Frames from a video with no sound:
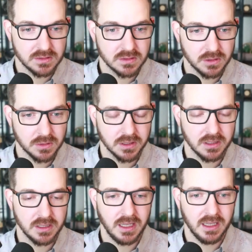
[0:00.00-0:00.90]

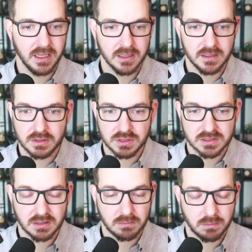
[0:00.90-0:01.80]
steward and
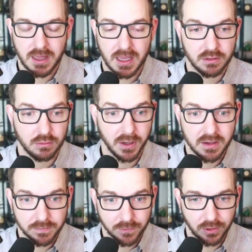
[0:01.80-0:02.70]
just
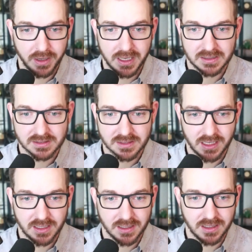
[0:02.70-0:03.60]
grateful and
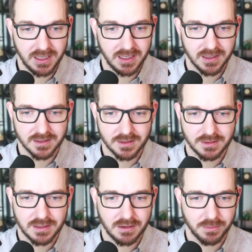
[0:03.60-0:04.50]
excited and
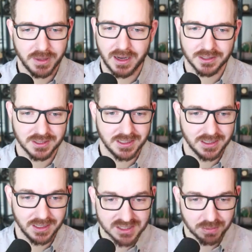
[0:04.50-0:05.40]
oh my gosh, like an
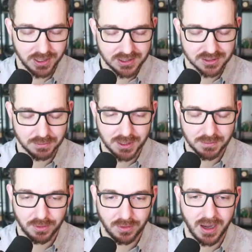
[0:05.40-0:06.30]
inspiration to
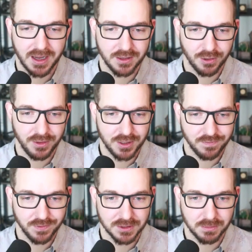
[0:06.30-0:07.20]
people. I know that you
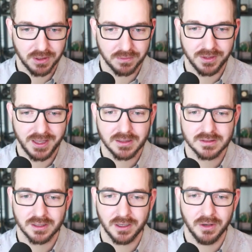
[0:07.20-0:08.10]
fit the bill for that.
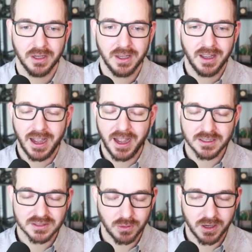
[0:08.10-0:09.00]
So I
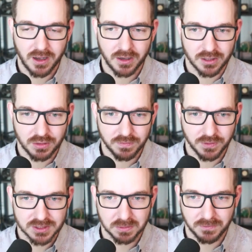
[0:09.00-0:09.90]
just want to honor you
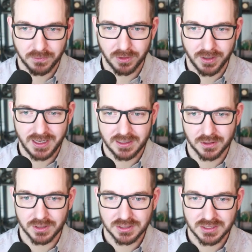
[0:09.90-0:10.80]
first before I hand it
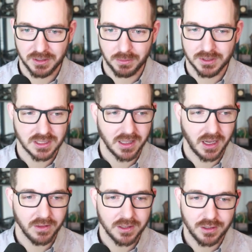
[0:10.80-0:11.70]
over to Shelly. But Shelly, I'll
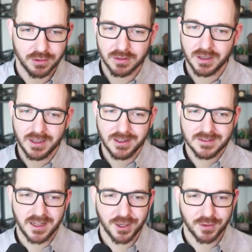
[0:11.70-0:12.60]
let you
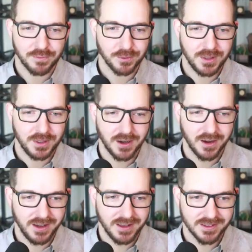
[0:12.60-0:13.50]
take it over from
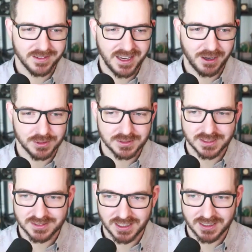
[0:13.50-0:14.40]
here. And yeah, we're just
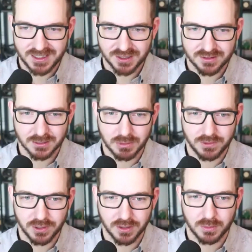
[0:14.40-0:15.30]
excited to hear some of
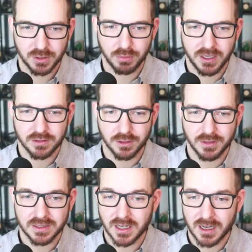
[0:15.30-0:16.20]
your breakthrough.
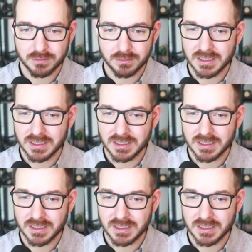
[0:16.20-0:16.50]
And Tom,